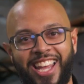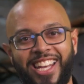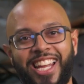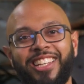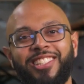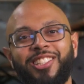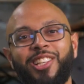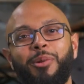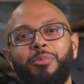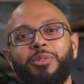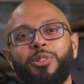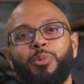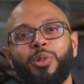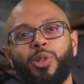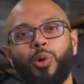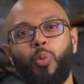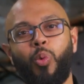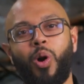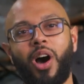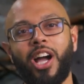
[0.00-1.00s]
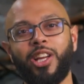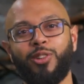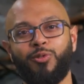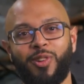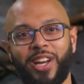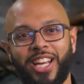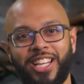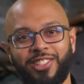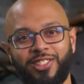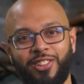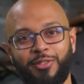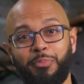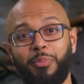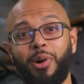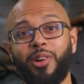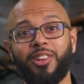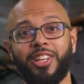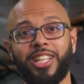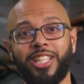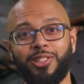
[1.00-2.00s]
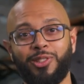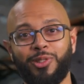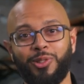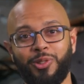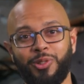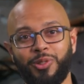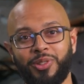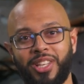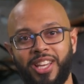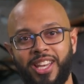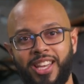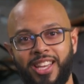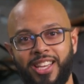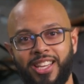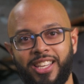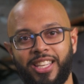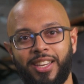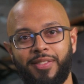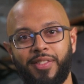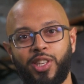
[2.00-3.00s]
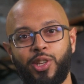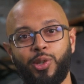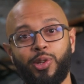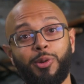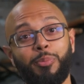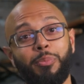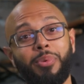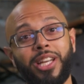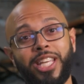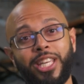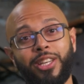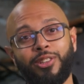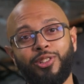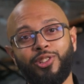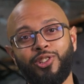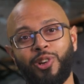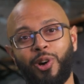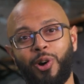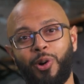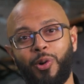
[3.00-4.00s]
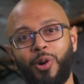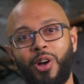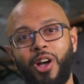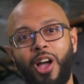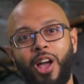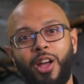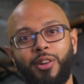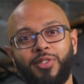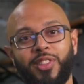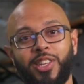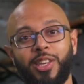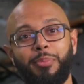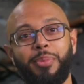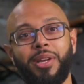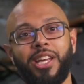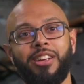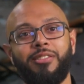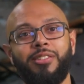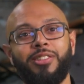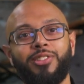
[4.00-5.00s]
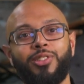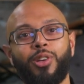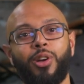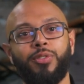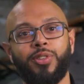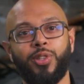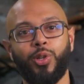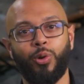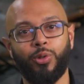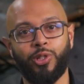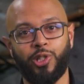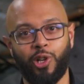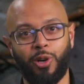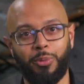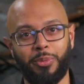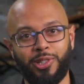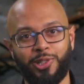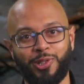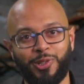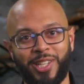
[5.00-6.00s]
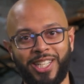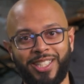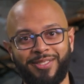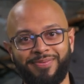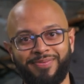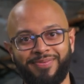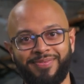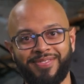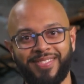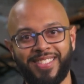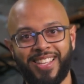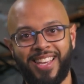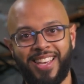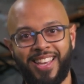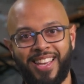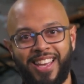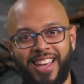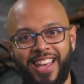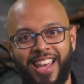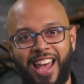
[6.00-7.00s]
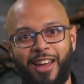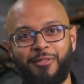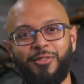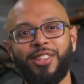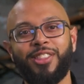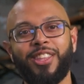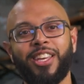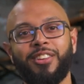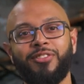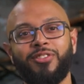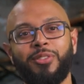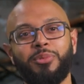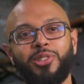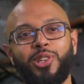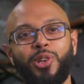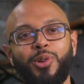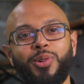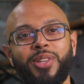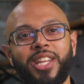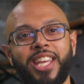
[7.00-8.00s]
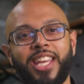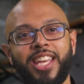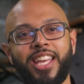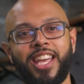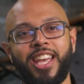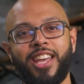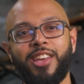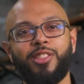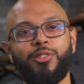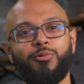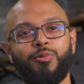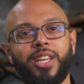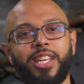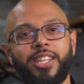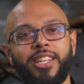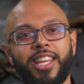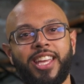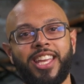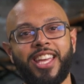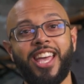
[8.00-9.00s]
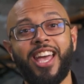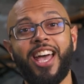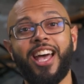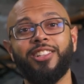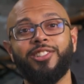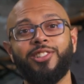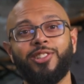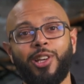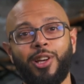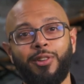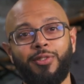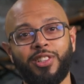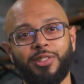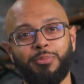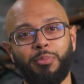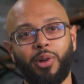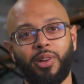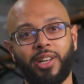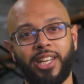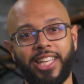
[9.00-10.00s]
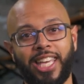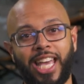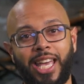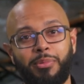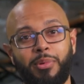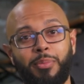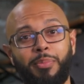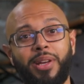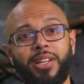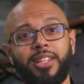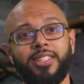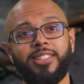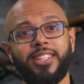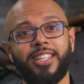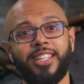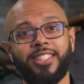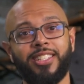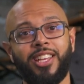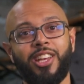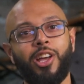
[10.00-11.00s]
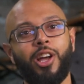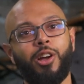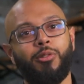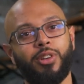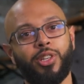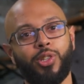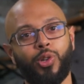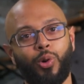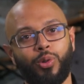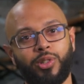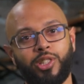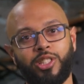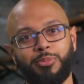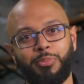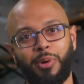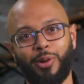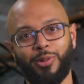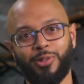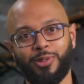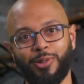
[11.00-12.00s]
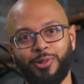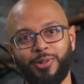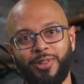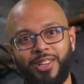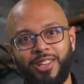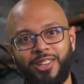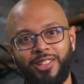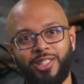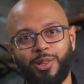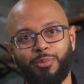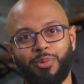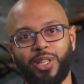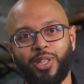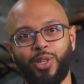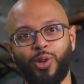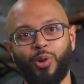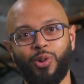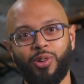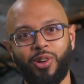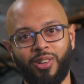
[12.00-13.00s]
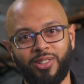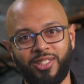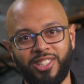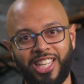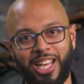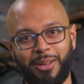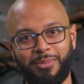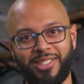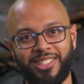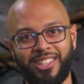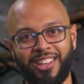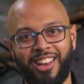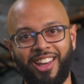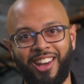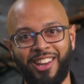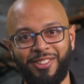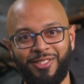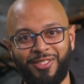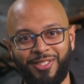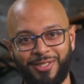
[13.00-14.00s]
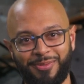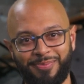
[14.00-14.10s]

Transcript: NX comes with a wide range of modeling tools, giving you complete control over the appearance of your geometry. Everything from 2D, 3D, and surface modeling capabilities are at your disposal to bring your concepts to life.